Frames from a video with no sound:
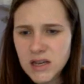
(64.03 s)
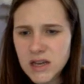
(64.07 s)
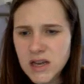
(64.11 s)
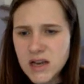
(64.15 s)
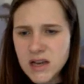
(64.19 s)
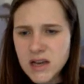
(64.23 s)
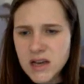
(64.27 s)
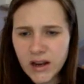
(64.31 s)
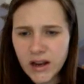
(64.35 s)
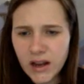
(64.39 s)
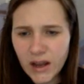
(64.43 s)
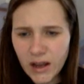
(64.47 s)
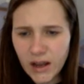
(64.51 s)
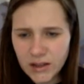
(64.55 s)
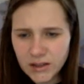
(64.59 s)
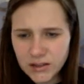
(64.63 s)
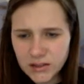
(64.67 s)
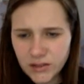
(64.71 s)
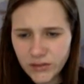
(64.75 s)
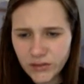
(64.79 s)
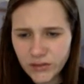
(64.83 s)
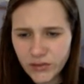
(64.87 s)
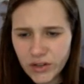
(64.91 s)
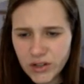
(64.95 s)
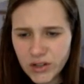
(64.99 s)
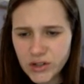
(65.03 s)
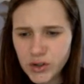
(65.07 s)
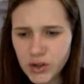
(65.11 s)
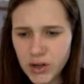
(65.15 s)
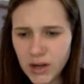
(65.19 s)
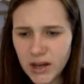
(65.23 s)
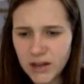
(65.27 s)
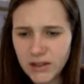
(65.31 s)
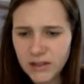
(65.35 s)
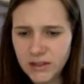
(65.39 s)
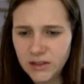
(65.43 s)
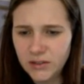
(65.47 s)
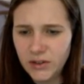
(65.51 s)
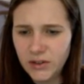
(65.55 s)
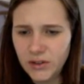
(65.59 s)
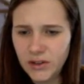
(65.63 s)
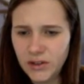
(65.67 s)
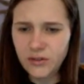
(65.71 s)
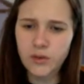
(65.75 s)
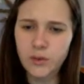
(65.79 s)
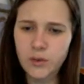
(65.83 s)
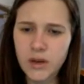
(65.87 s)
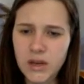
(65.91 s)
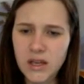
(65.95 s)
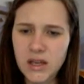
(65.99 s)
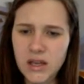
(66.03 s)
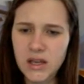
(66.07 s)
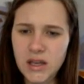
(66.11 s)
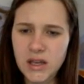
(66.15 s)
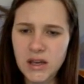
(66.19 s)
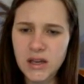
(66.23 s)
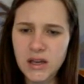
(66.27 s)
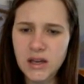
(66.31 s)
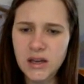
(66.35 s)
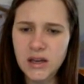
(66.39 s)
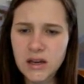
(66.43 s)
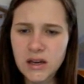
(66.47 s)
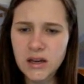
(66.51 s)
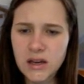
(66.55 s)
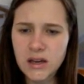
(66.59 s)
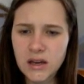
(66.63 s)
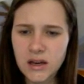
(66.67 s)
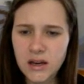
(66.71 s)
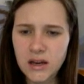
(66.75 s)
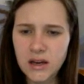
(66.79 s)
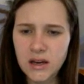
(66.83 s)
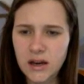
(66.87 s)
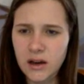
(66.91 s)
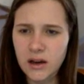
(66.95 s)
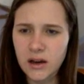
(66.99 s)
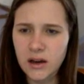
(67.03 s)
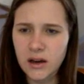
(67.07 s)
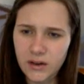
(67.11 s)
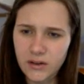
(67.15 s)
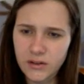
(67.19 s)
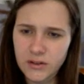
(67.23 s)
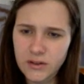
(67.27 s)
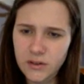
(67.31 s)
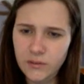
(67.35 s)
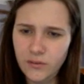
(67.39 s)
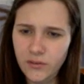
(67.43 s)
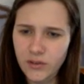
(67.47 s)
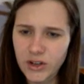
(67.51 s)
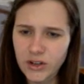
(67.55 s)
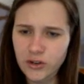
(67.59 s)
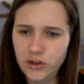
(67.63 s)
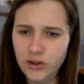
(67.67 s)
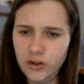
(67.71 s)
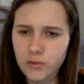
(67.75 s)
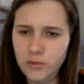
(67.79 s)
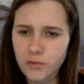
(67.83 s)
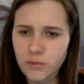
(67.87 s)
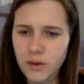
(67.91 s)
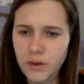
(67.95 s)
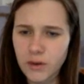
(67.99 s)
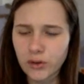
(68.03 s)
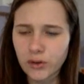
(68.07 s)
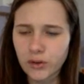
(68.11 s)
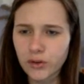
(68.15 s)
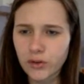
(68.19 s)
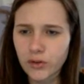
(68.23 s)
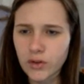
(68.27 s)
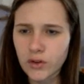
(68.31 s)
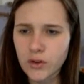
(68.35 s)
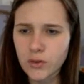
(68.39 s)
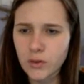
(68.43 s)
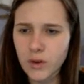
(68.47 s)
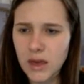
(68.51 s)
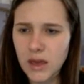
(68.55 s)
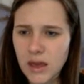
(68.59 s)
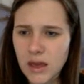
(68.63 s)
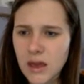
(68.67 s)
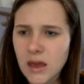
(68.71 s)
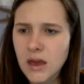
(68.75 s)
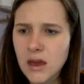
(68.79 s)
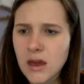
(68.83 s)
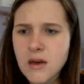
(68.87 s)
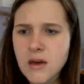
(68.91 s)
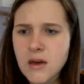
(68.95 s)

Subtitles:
And then it has some featured activities for the week and some featured bundles for the week.